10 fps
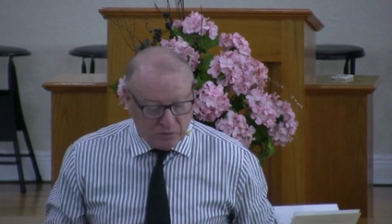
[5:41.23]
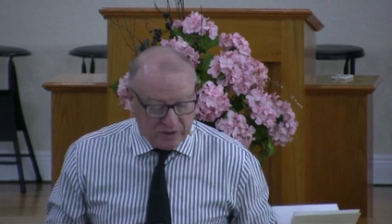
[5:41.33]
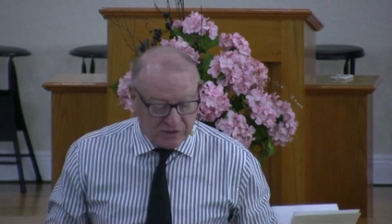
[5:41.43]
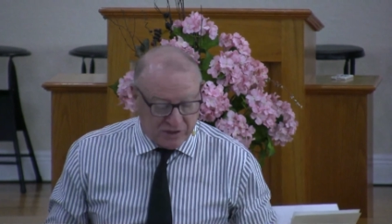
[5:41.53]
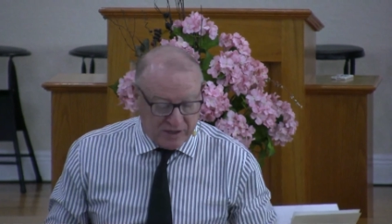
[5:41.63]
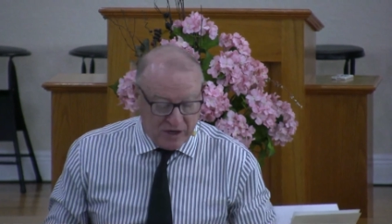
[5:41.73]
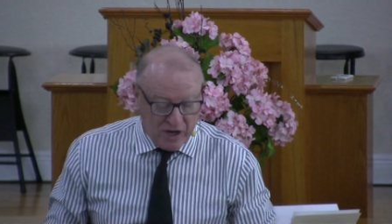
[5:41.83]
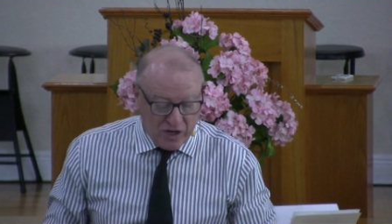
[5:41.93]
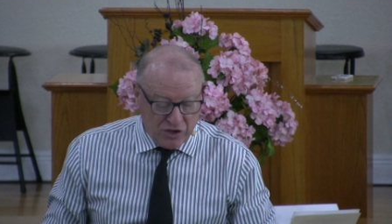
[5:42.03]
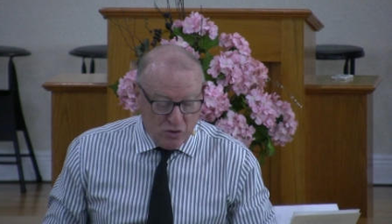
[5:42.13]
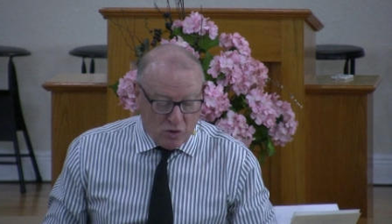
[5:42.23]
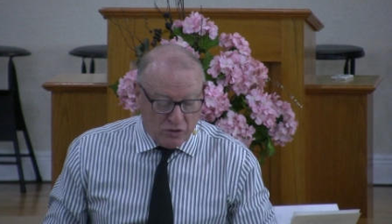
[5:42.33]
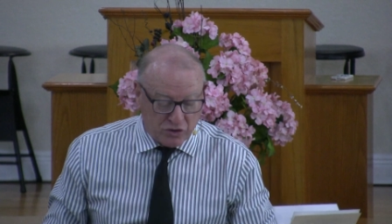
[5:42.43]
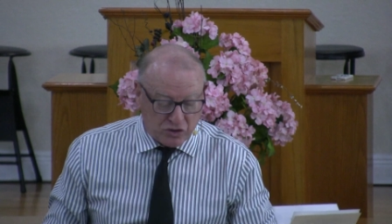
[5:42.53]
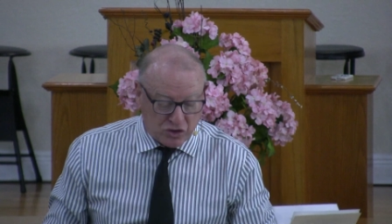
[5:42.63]
when he said, "You are
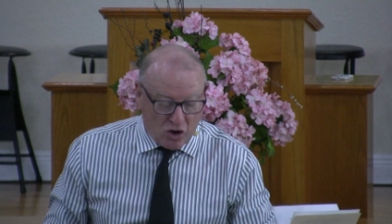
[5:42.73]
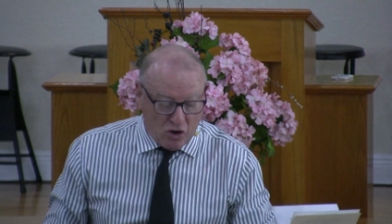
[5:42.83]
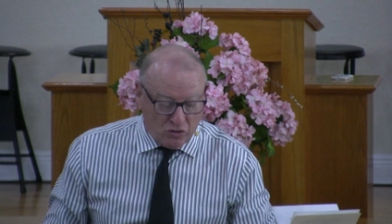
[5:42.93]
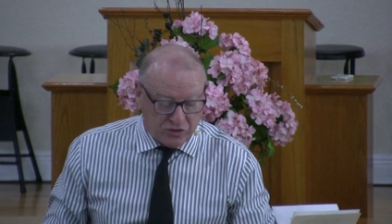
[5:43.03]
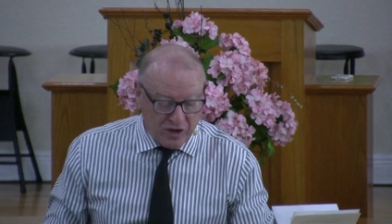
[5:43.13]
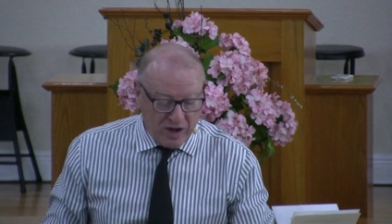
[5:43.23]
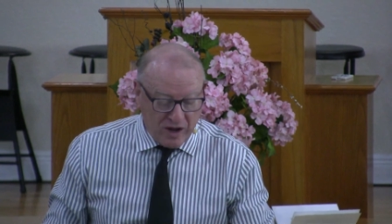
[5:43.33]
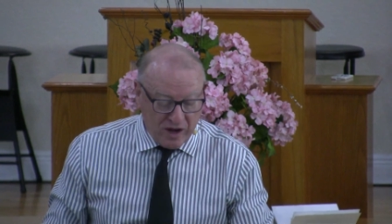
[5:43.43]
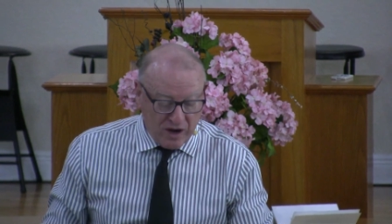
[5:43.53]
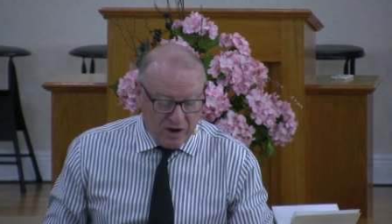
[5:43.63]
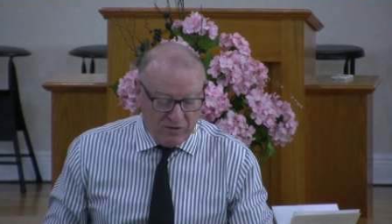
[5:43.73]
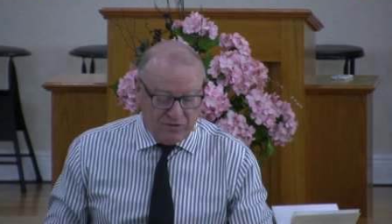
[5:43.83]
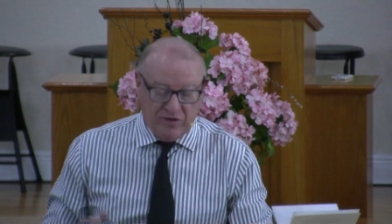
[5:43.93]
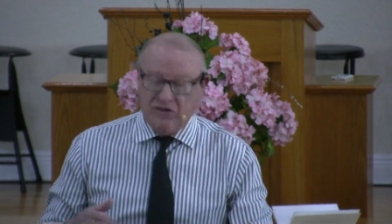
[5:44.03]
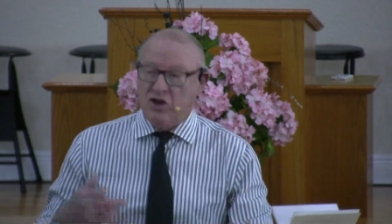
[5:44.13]
the salt
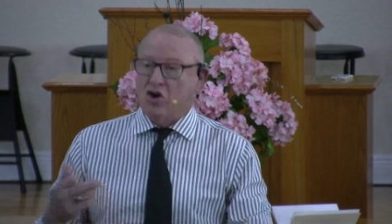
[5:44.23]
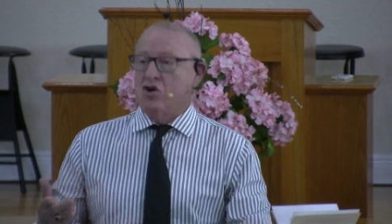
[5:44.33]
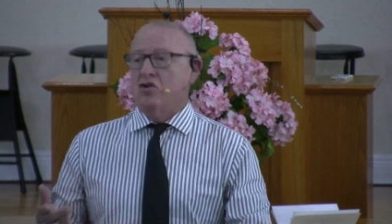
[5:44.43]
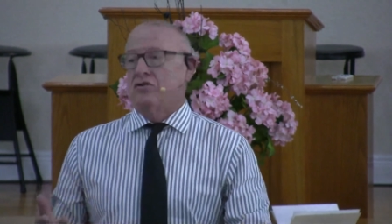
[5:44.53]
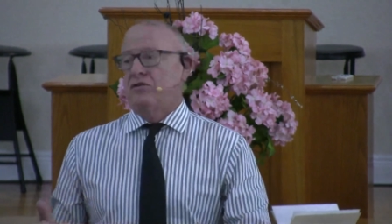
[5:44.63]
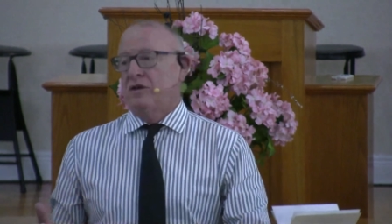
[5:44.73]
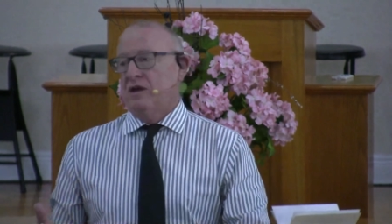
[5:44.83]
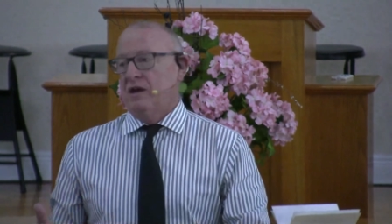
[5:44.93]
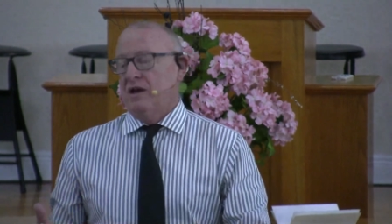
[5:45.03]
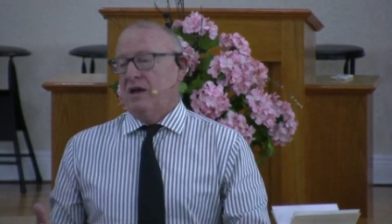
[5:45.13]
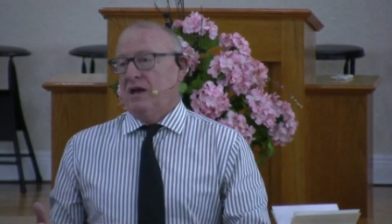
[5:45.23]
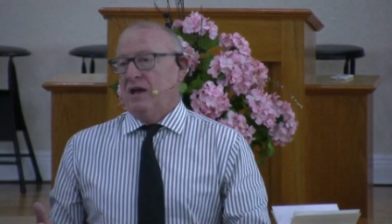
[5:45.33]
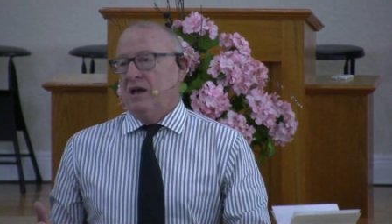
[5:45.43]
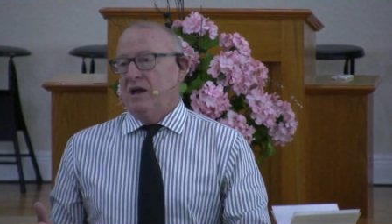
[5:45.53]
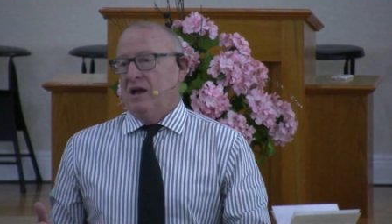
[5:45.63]
of the earth."
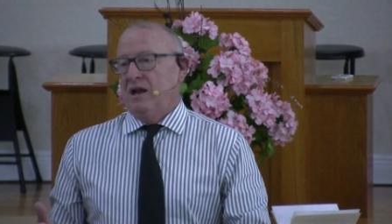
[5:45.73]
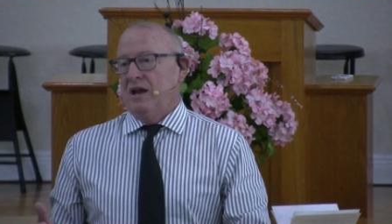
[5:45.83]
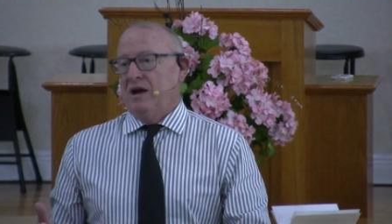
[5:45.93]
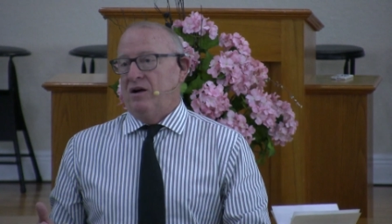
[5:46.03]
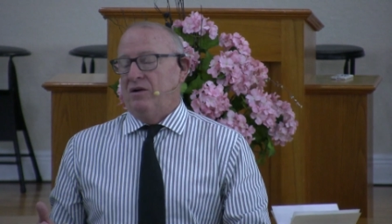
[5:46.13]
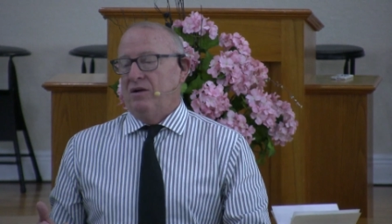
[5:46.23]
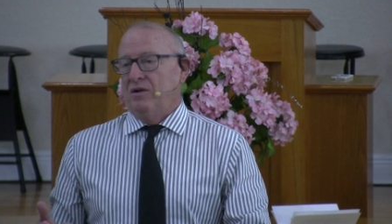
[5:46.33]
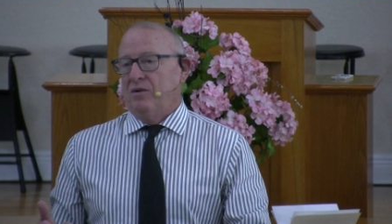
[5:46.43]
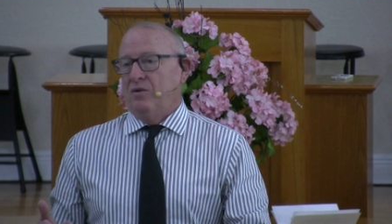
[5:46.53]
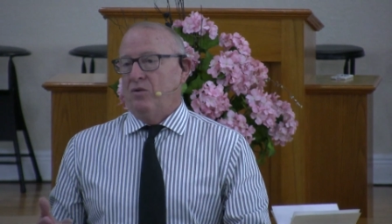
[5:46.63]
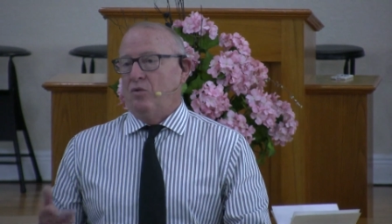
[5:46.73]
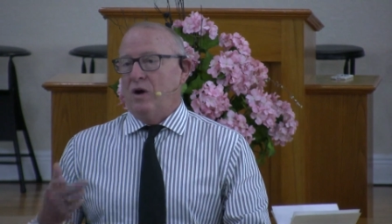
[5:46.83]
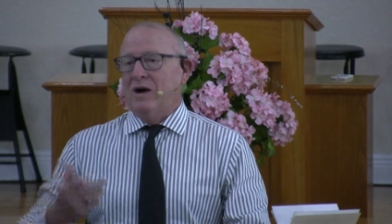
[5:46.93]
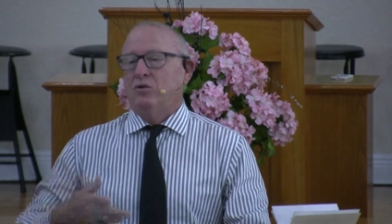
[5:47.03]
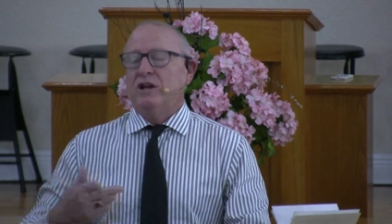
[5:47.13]
Now,
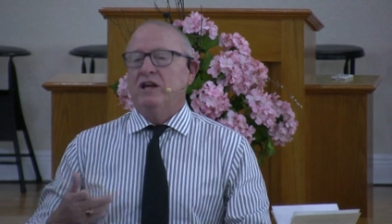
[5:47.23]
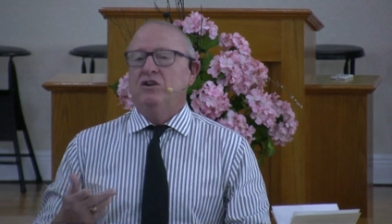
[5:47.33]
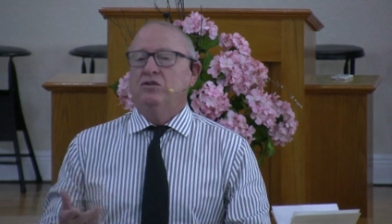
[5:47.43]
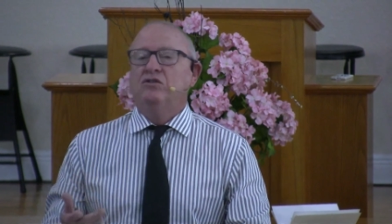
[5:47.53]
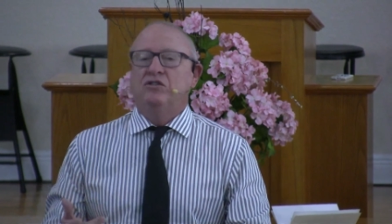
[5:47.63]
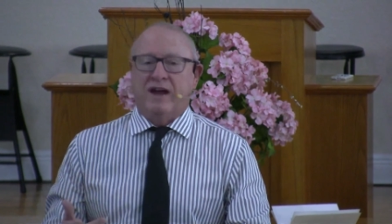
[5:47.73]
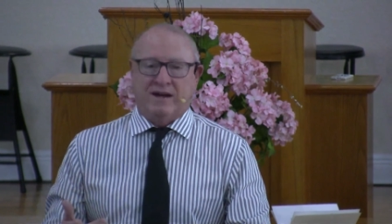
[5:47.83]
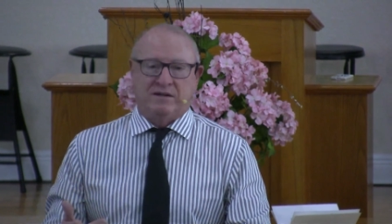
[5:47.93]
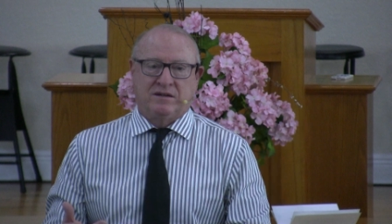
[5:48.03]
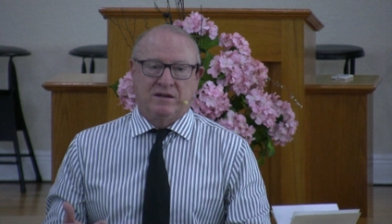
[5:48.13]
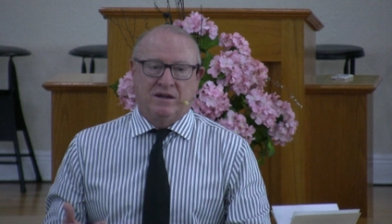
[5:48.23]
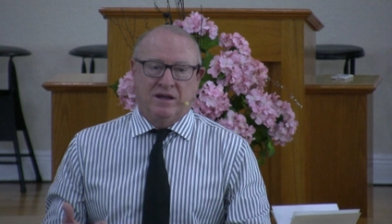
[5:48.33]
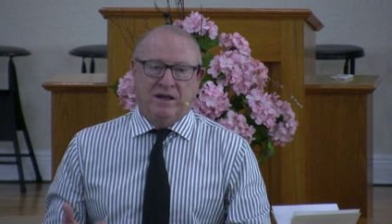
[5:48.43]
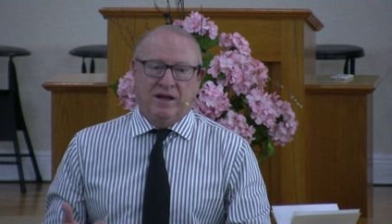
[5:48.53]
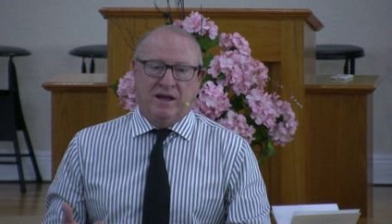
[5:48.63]
why would he use that?
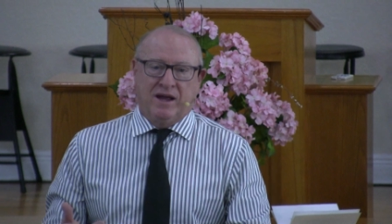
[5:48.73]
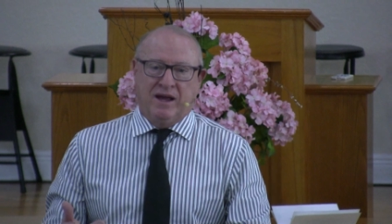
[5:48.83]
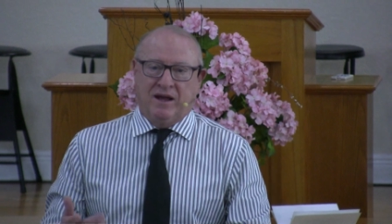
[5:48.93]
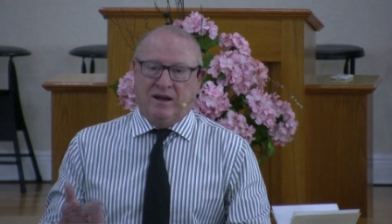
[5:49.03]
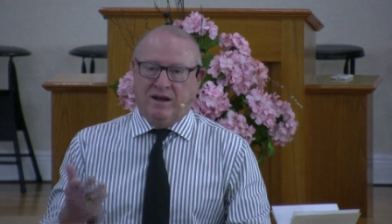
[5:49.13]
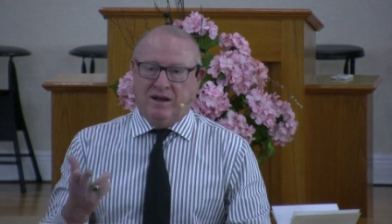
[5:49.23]
And